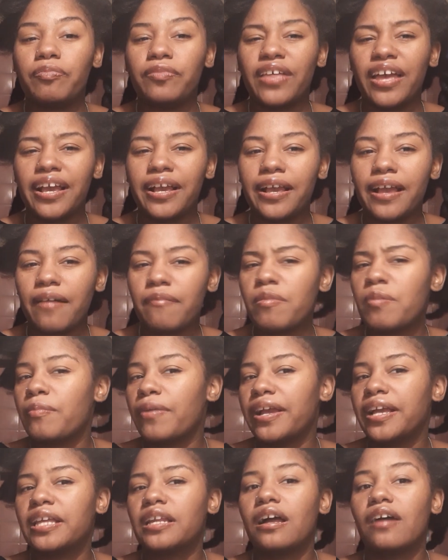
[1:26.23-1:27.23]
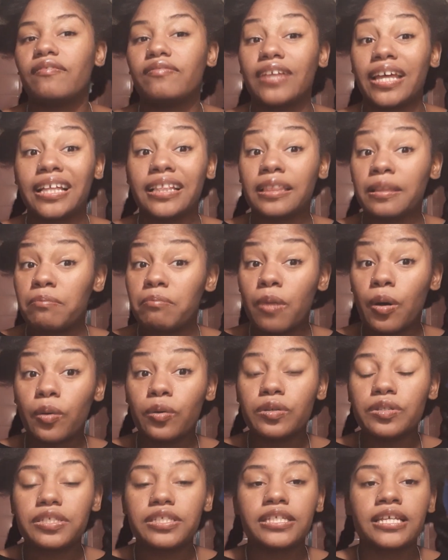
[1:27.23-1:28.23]
They have been breaking off the
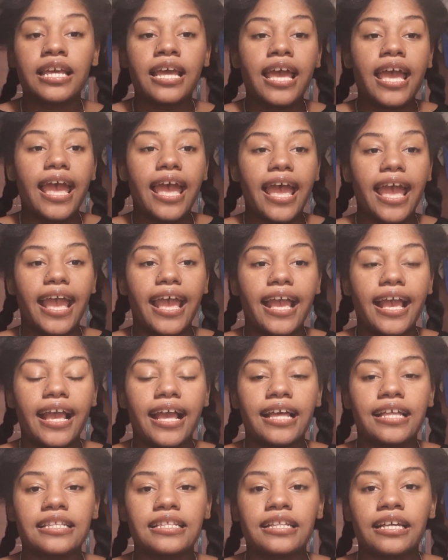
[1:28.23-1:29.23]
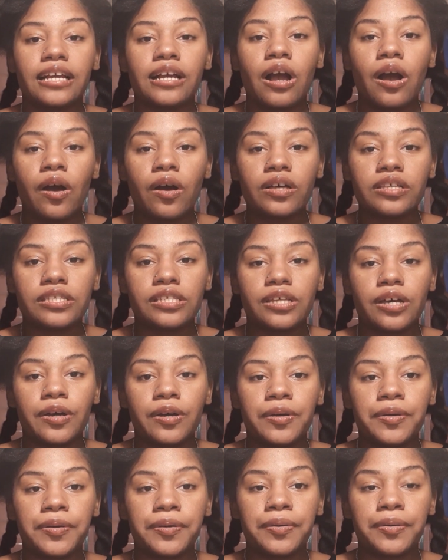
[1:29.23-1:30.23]
most, and they
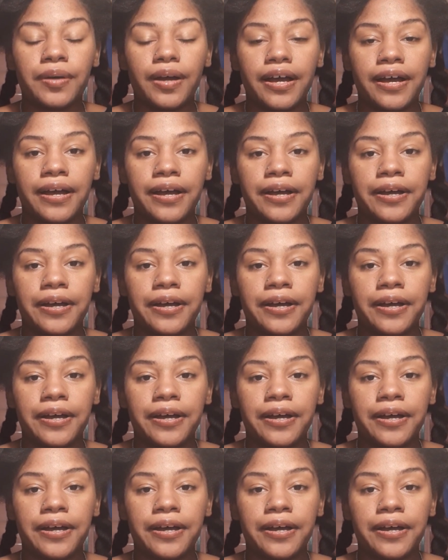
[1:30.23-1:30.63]
also